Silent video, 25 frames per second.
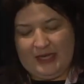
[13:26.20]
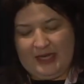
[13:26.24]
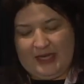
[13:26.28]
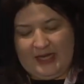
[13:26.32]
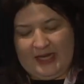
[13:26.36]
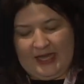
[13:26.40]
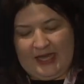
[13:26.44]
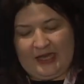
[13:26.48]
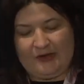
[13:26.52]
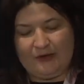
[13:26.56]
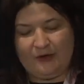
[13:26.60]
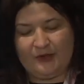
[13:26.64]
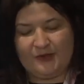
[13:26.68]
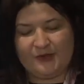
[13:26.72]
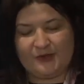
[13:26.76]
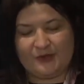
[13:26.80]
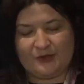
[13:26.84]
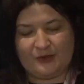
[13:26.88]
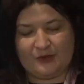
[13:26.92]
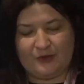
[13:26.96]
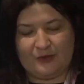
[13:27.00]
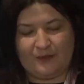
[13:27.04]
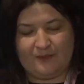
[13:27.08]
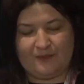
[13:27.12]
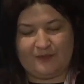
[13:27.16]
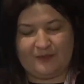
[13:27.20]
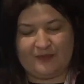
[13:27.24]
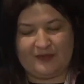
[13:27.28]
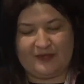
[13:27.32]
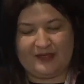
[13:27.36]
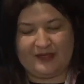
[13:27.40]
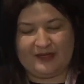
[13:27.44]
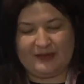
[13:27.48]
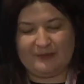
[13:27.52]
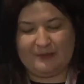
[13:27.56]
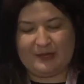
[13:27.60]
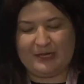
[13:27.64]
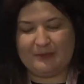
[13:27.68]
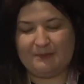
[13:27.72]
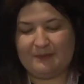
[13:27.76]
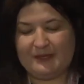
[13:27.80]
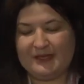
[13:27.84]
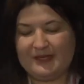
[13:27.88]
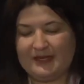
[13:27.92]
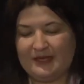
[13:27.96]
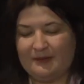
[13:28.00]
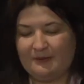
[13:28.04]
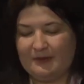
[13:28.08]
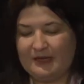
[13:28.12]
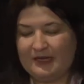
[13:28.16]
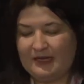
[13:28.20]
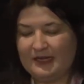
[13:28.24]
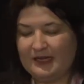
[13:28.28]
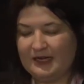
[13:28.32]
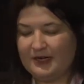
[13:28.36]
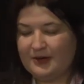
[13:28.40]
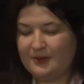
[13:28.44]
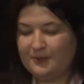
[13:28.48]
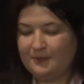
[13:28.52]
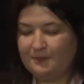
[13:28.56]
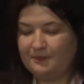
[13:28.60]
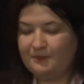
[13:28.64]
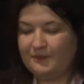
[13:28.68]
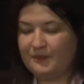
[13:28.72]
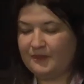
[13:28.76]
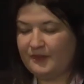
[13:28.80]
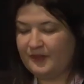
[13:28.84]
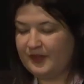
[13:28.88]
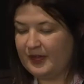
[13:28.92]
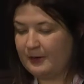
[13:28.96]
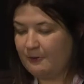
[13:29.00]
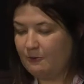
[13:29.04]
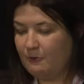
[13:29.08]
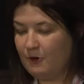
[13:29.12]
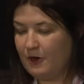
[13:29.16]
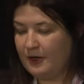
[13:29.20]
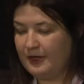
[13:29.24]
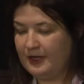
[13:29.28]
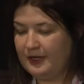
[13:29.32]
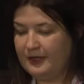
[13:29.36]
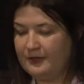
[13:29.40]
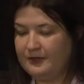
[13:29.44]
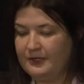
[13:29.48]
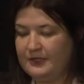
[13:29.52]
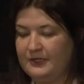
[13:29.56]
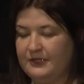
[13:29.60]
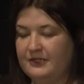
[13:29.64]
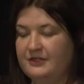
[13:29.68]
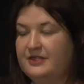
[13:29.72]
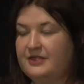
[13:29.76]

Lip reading: And also, it became clear that working on an